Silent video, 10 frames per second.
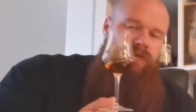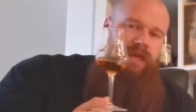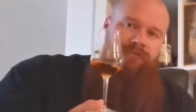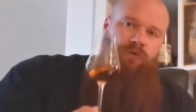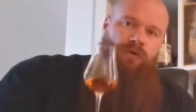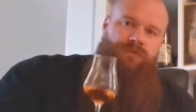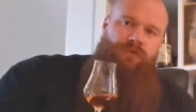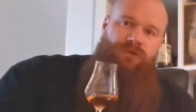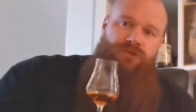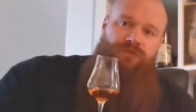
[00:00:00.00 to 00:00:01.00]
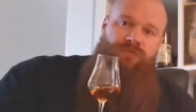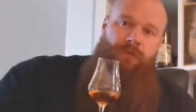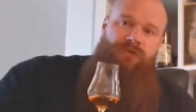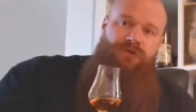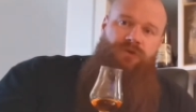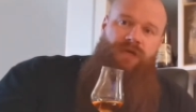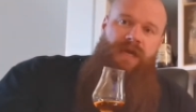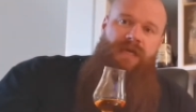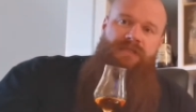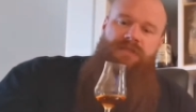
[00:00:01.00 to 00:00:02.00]
of course from the sugar
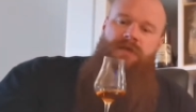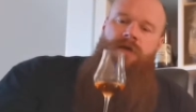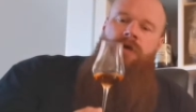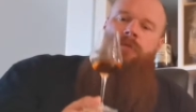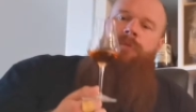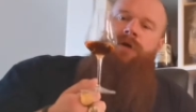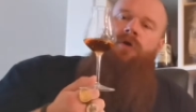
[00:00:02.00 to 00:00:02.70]
canes, but